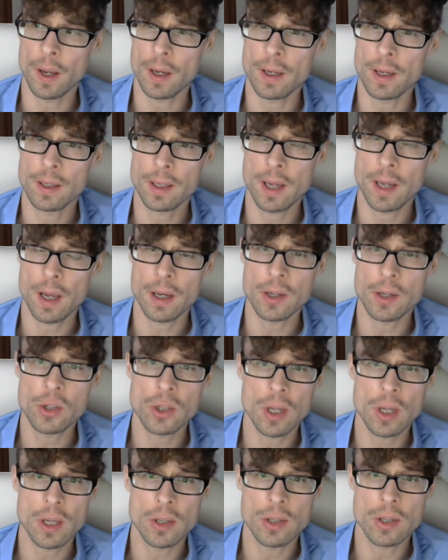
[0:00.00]
It can
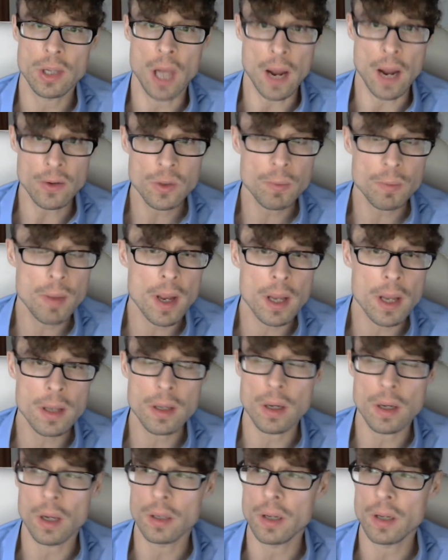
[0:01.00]
extend
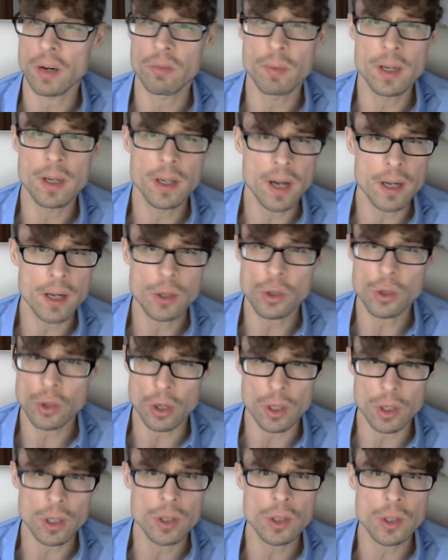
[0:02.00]
lifespan. There have been great
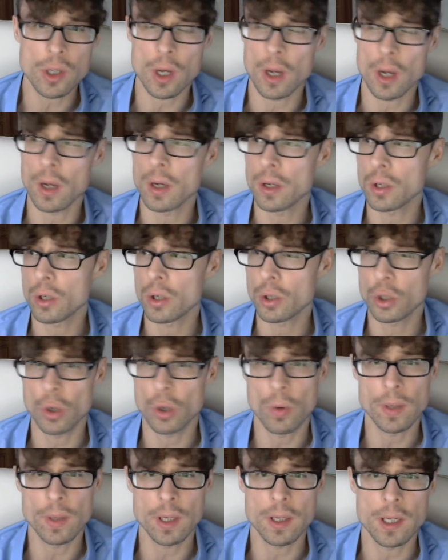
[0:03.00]
studies
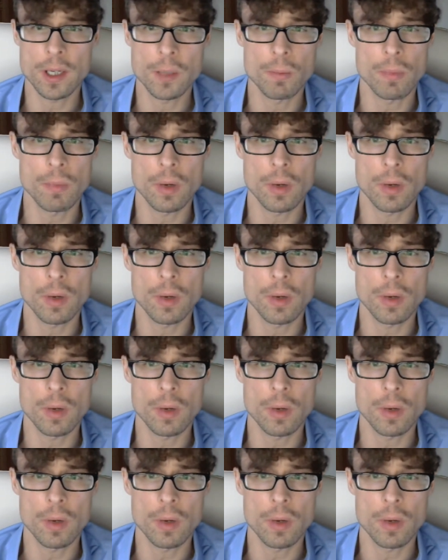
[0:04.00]
showing that,